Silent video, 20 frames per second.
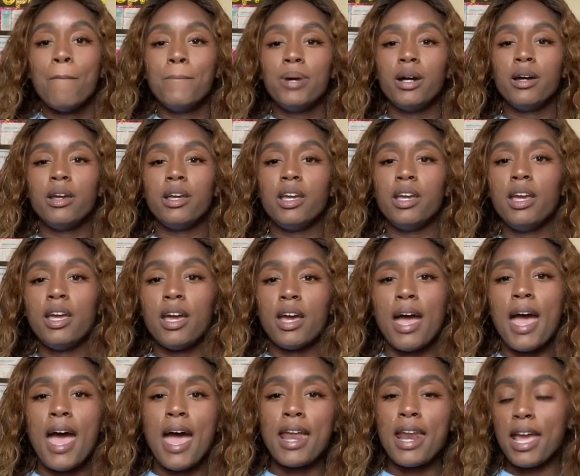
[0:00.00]
but it
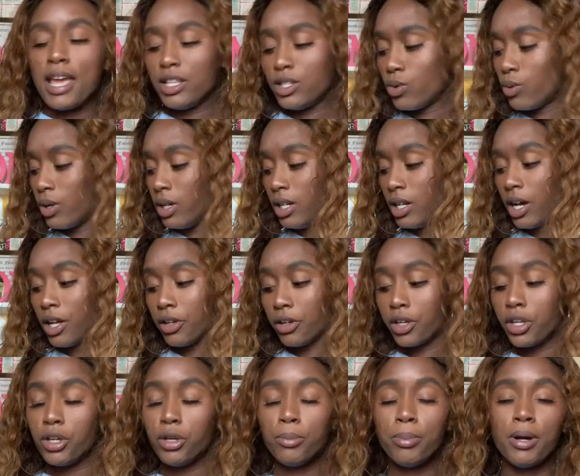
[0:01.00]
had a twenty
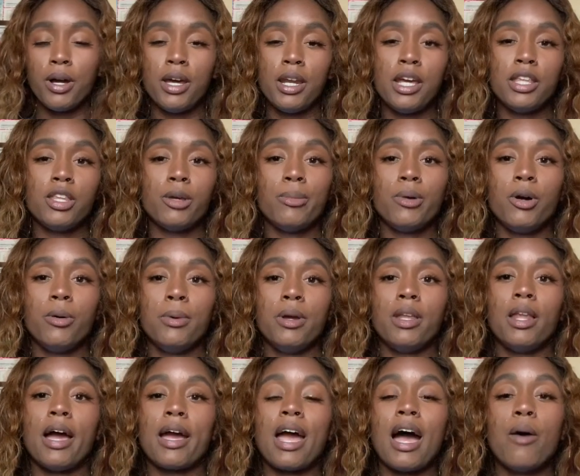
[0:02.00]
dollar coupon at the
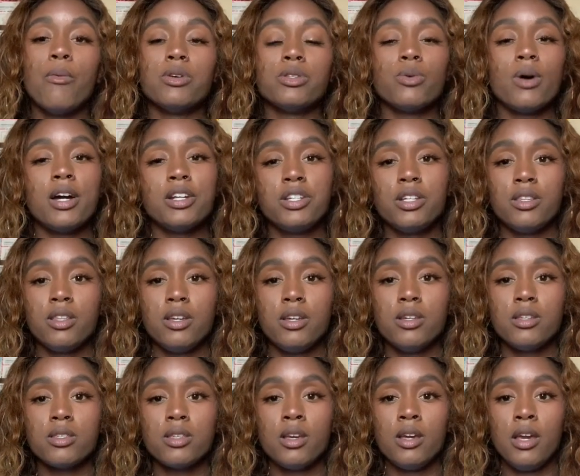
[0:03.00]
moment. Like, I was watching
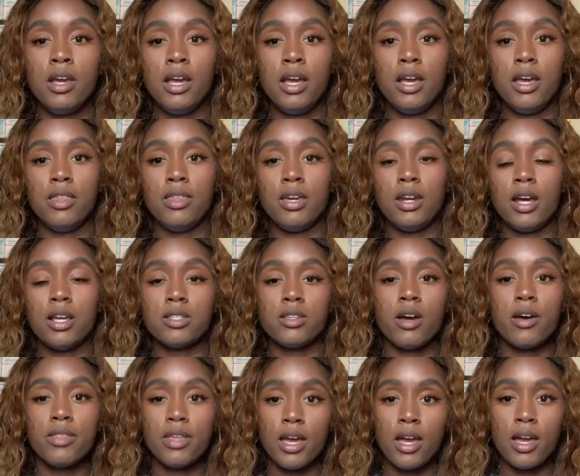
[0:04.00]
this, and then I
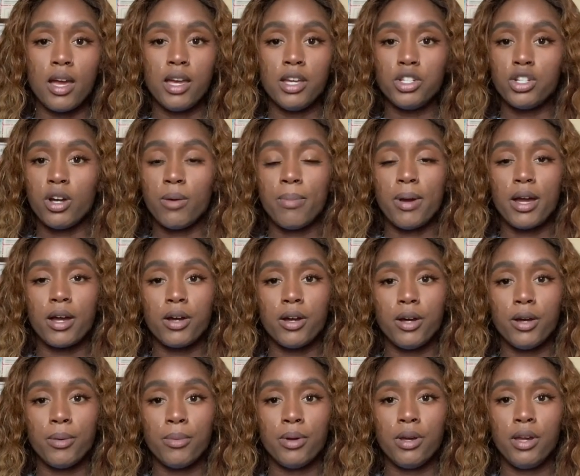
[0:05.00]
saw that it jumped back
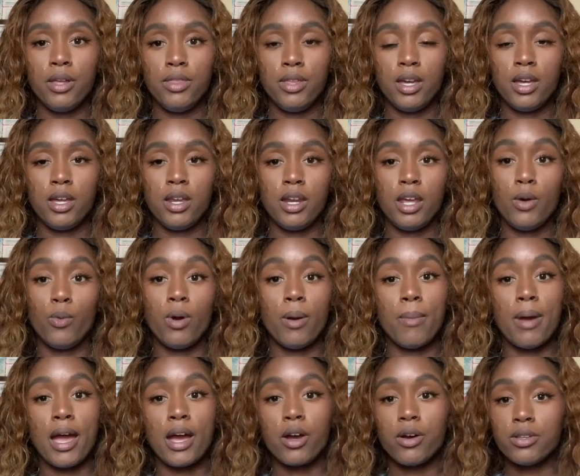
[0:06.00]
up, and then it
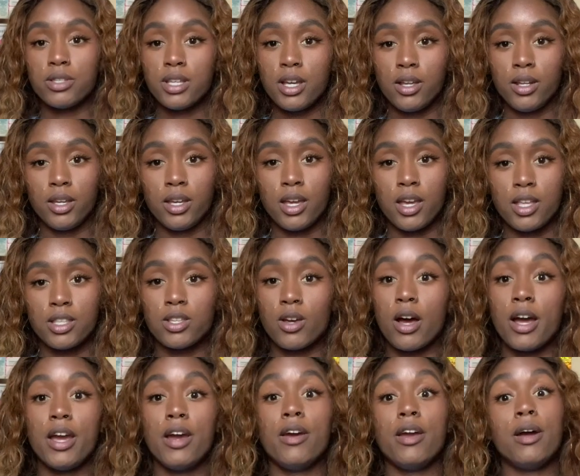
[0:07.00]
went back on sale again.
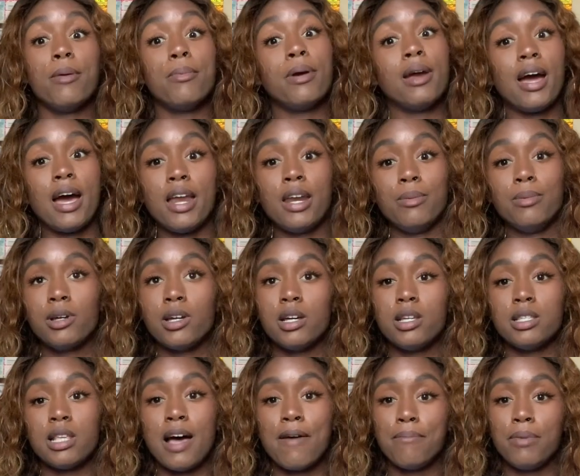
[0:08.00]
So I hurry up and got it,
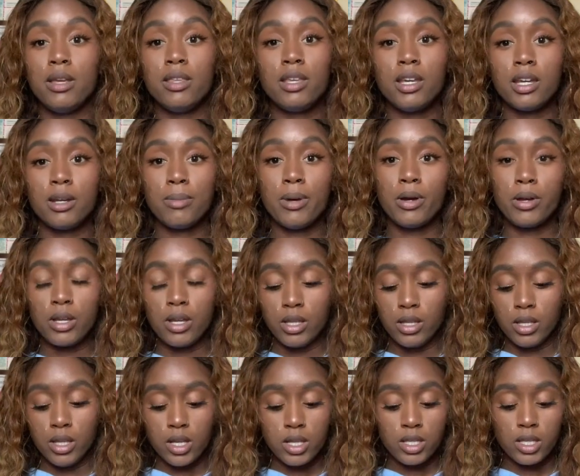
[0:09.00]
because I've been thinking about
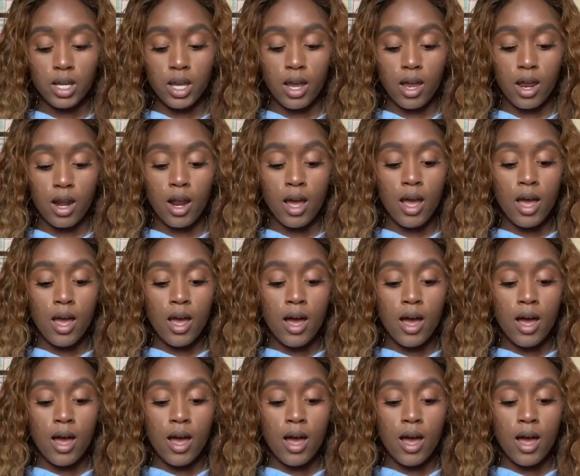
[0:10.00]
getting this, and